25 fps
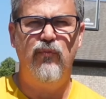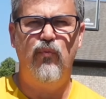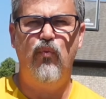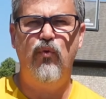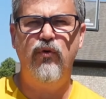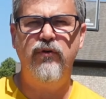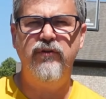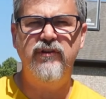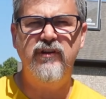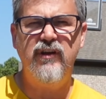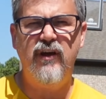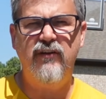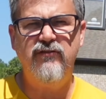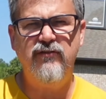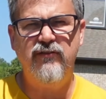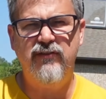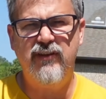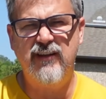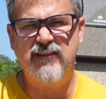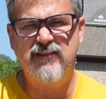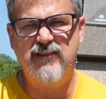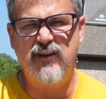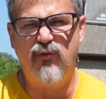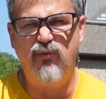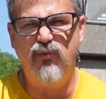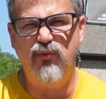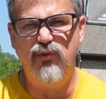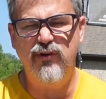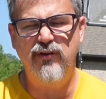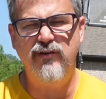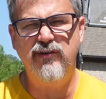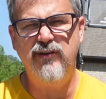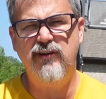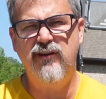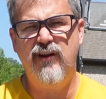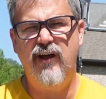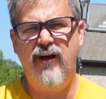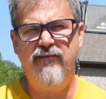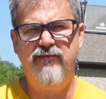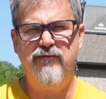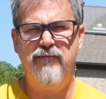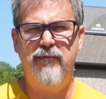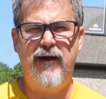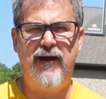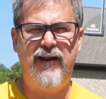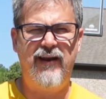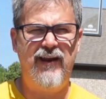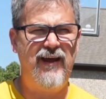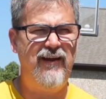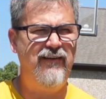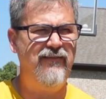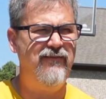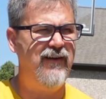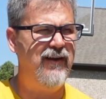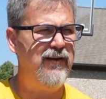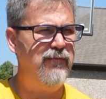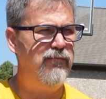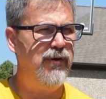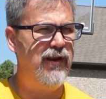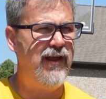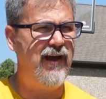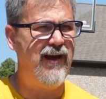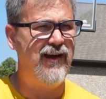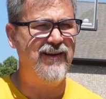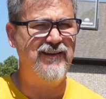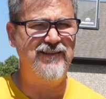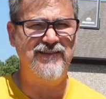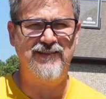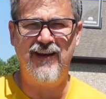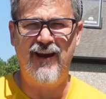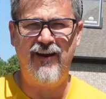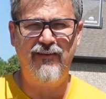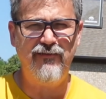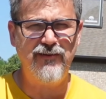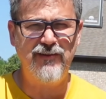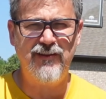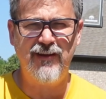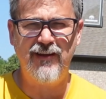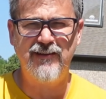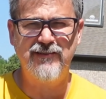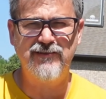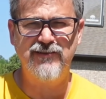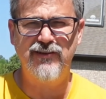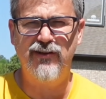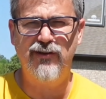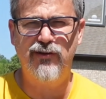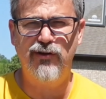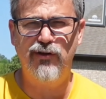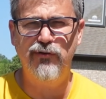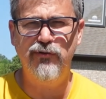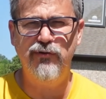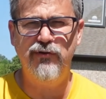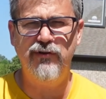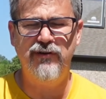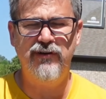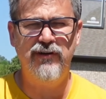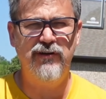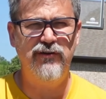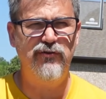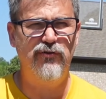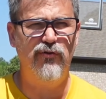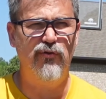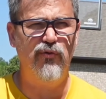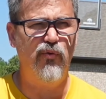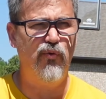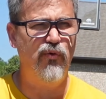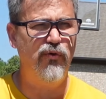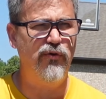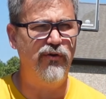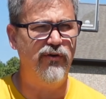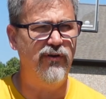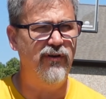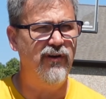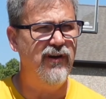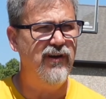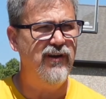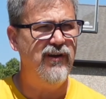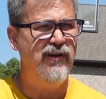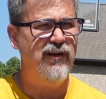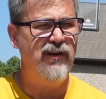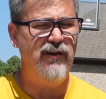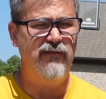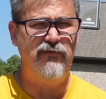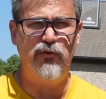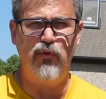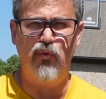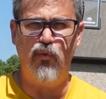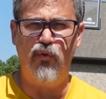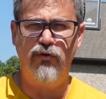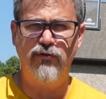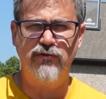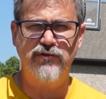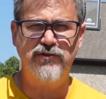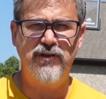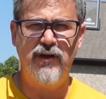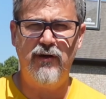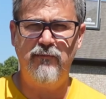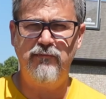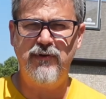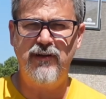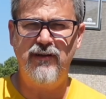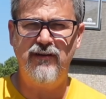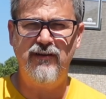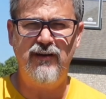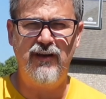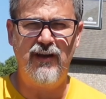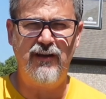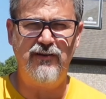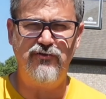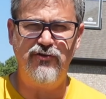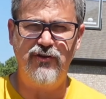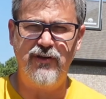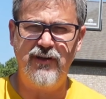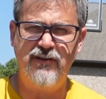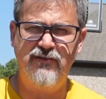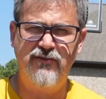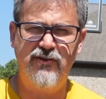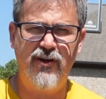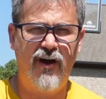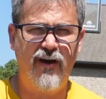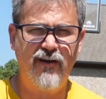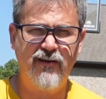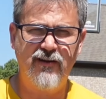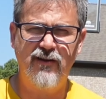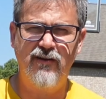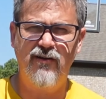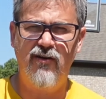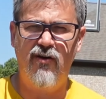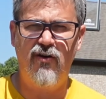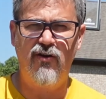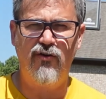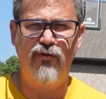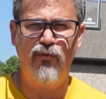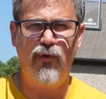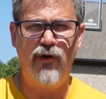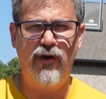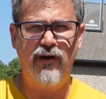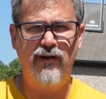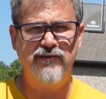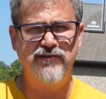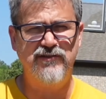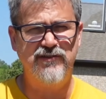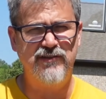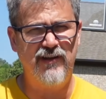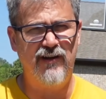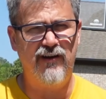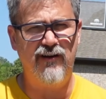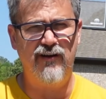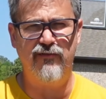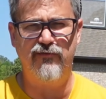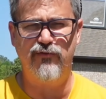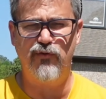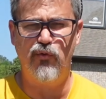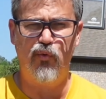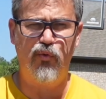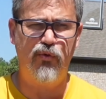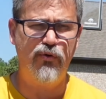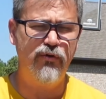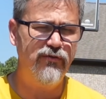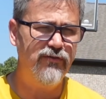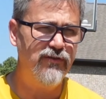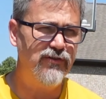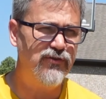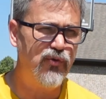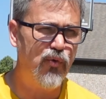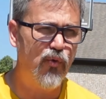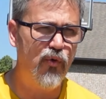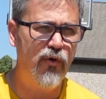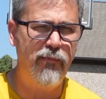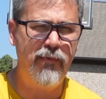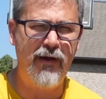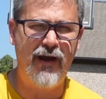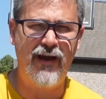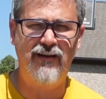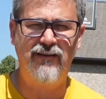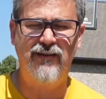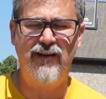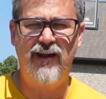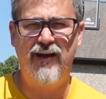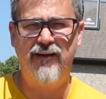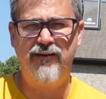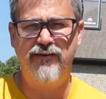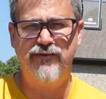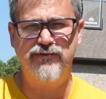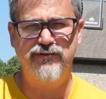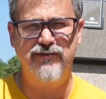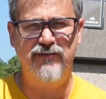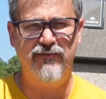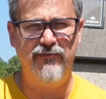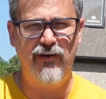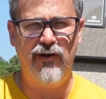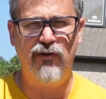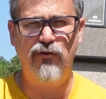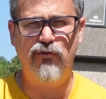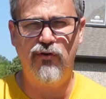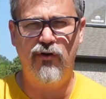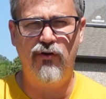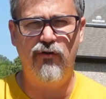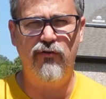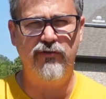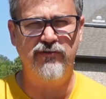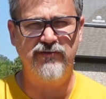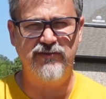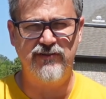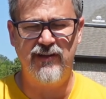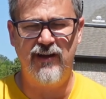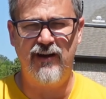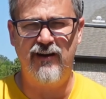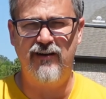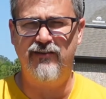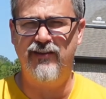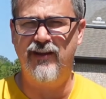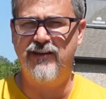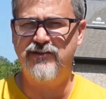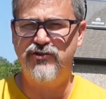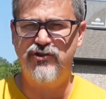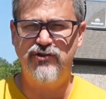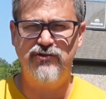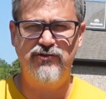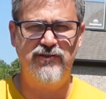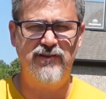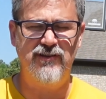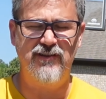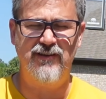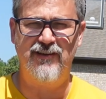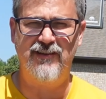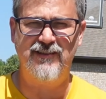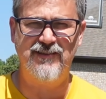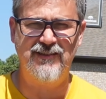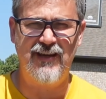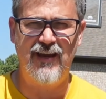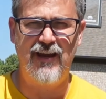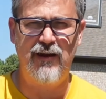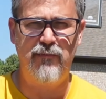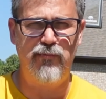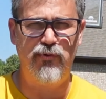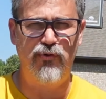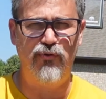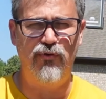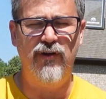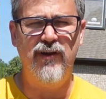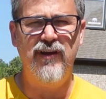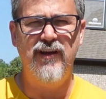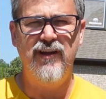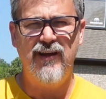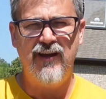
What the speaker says: One of the other things I really love about AdvanBlack is everything is included in your order. If you order something and you need docking hardware, it's there. If you order the tour pack liners, the Velcro is there. That's just an example.